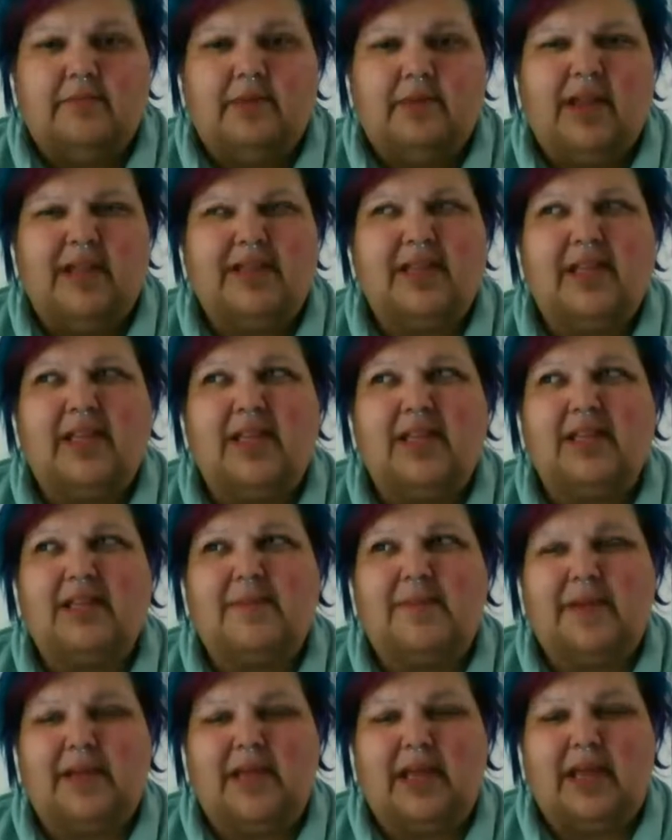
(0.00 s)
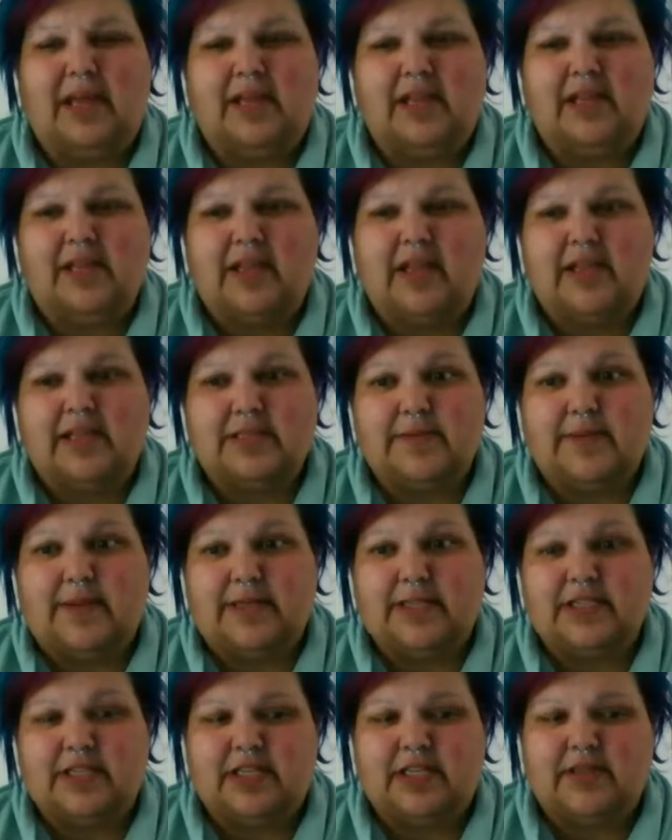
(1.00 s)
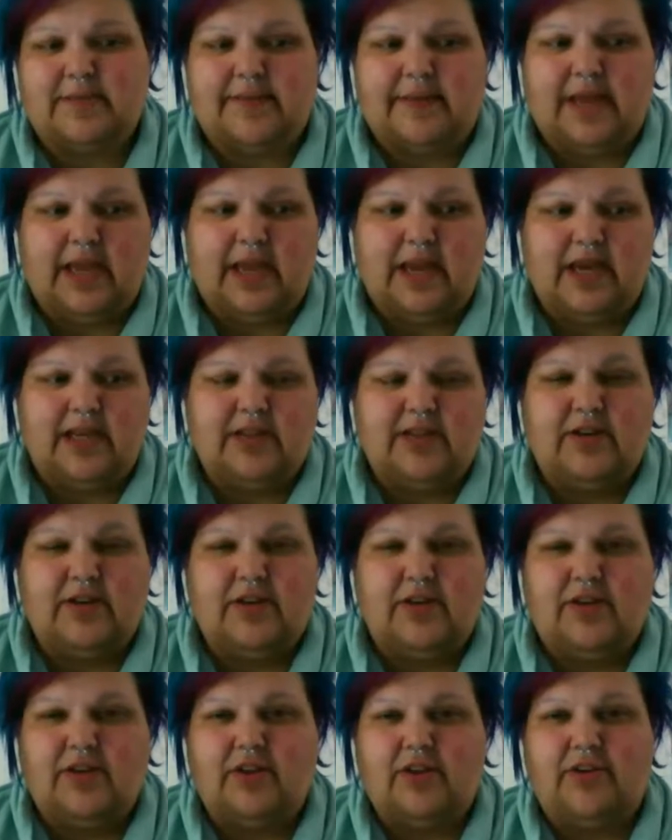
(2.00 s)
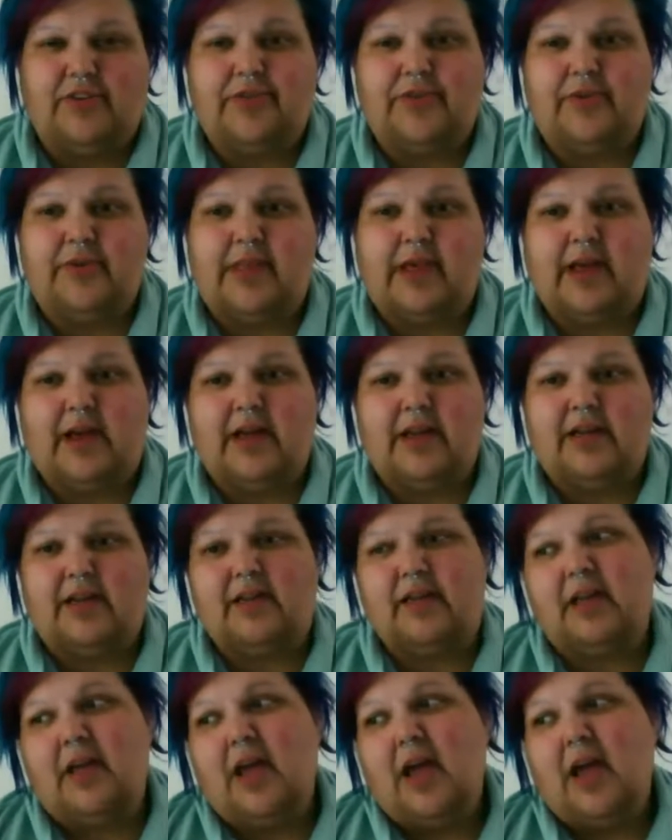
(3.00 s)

I think at the beginning, like especially at the beginning, you know, you go through that, and